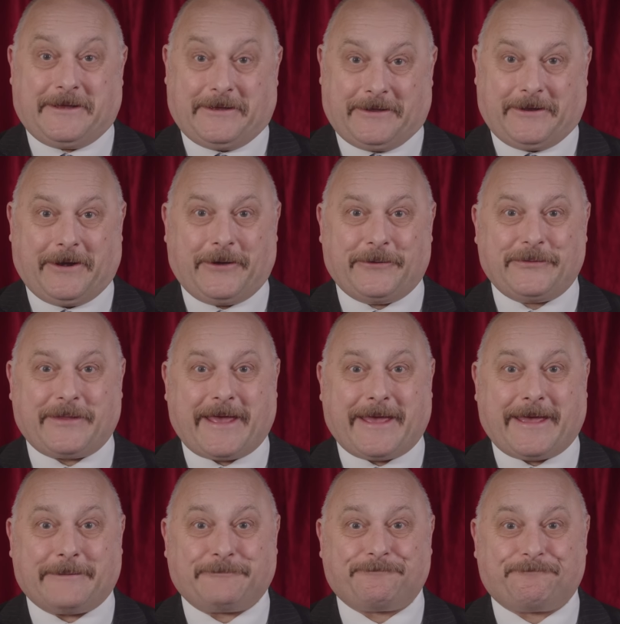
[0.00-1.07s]
Hello
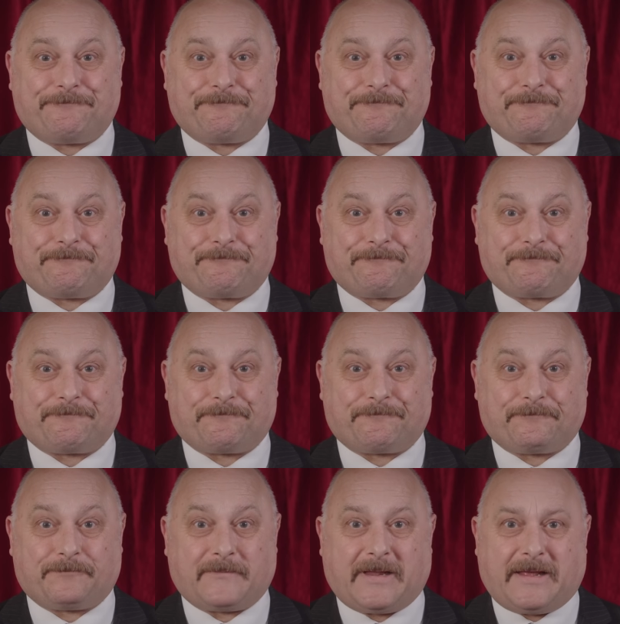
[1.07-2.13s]
there.
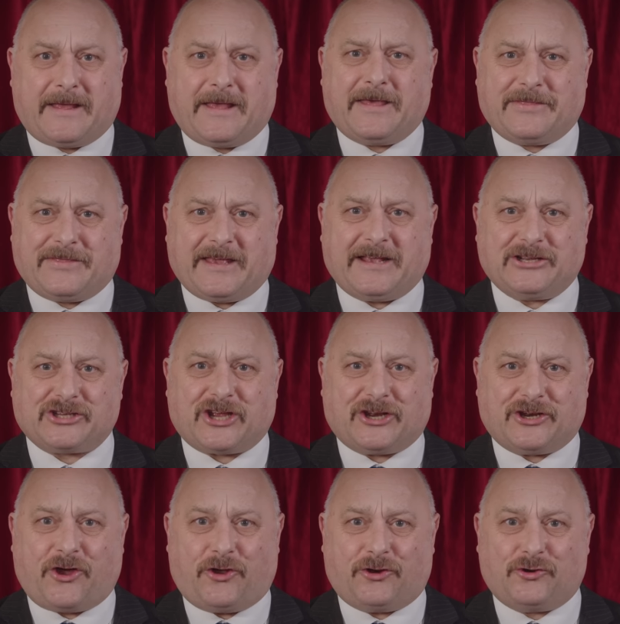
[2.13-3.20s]
Things are
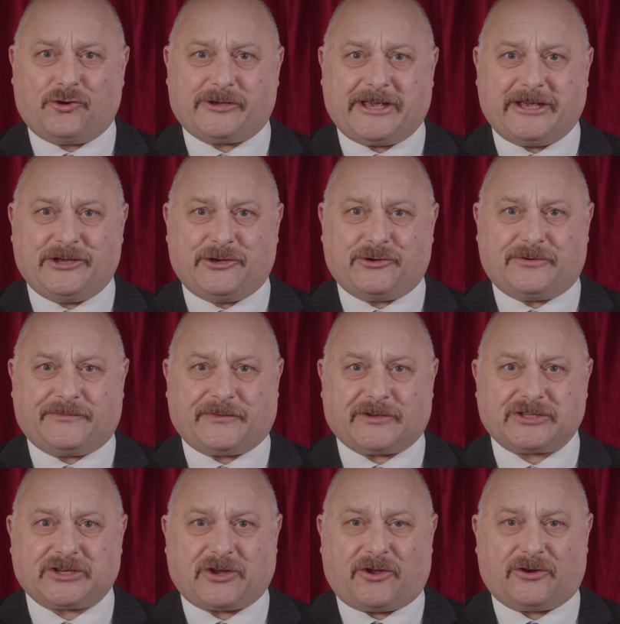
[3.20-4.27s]
not looking good for
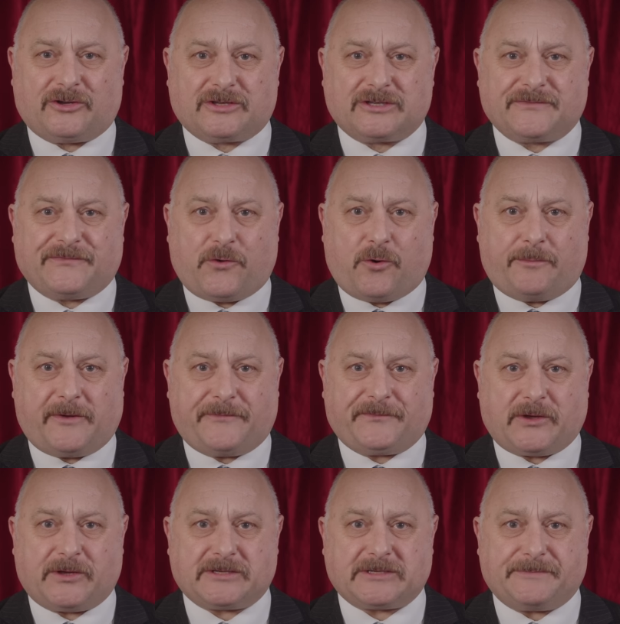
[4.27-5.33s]
Scotland's former
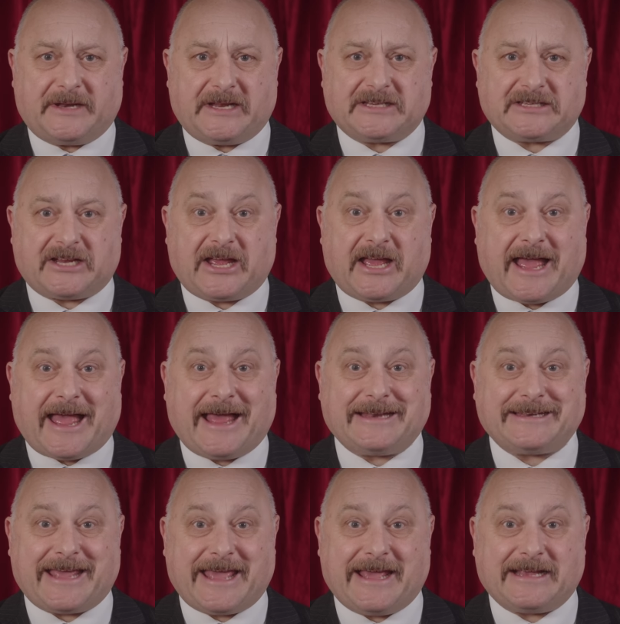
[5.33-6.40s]
First Minister
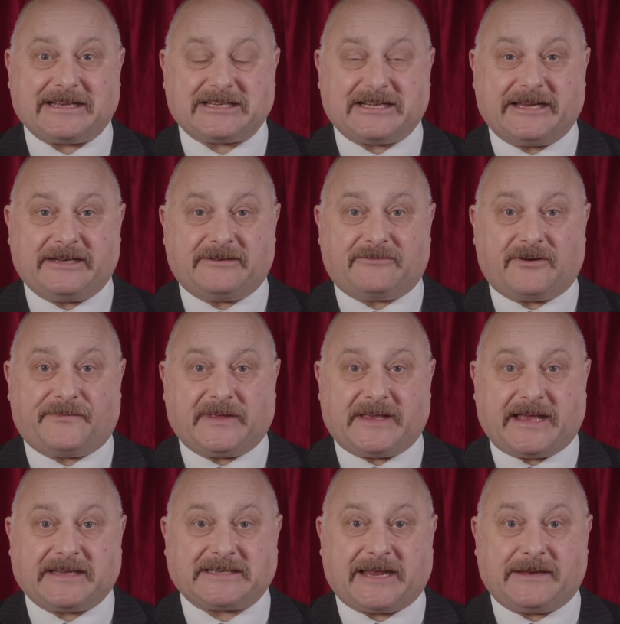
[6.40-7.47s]
and ex-leader of the
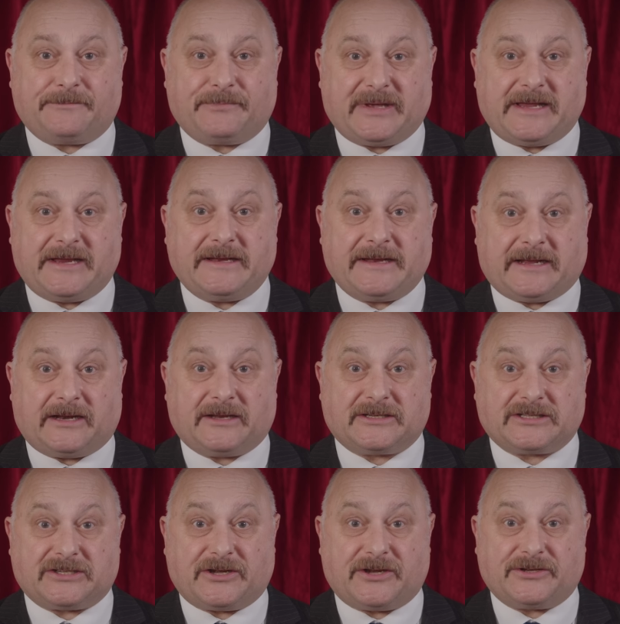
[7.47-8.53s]
SNP, Nicola
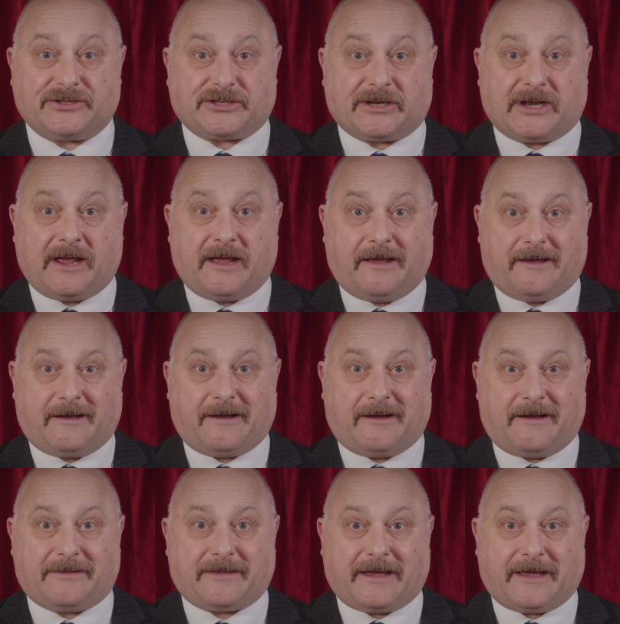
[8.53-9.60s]
Sturgeon,
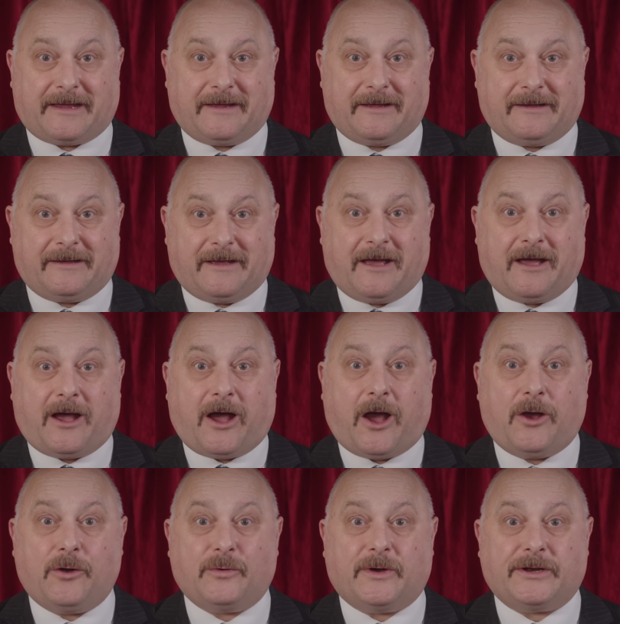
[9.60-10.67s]
are they?
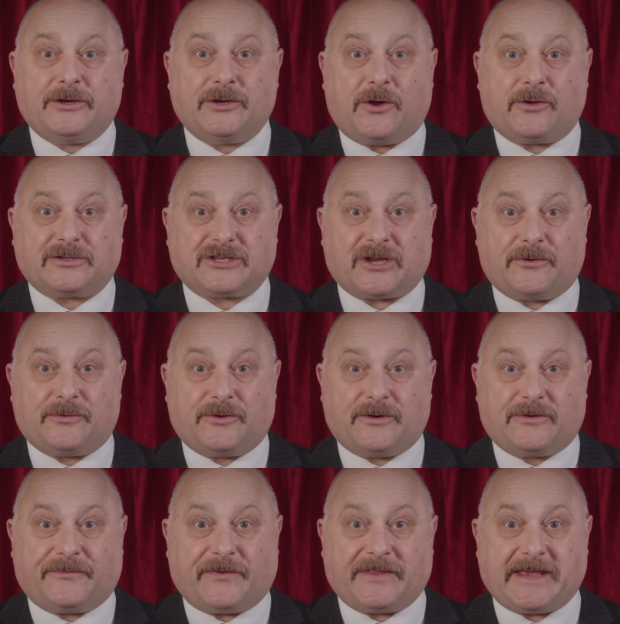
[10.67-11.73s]
Oh, and not so
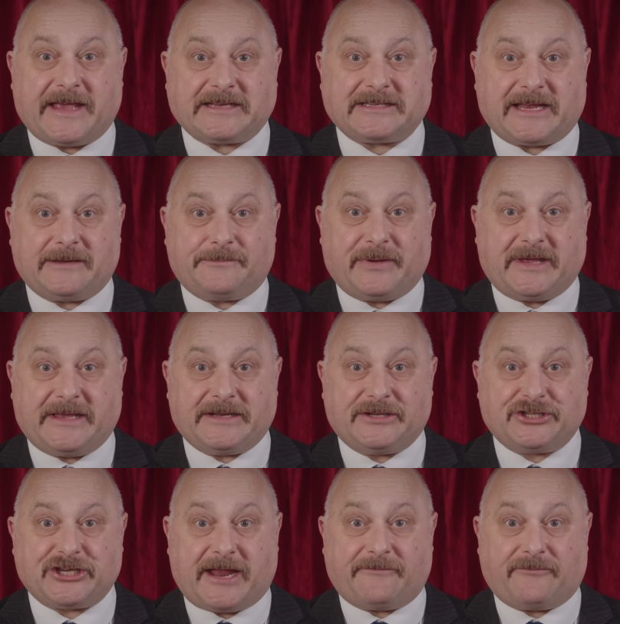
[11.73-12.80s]
good for the SNP in
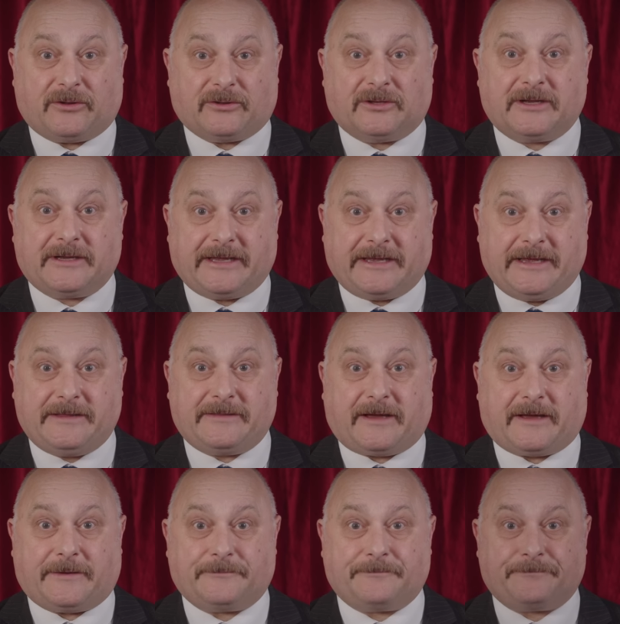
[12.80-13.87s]
general, either.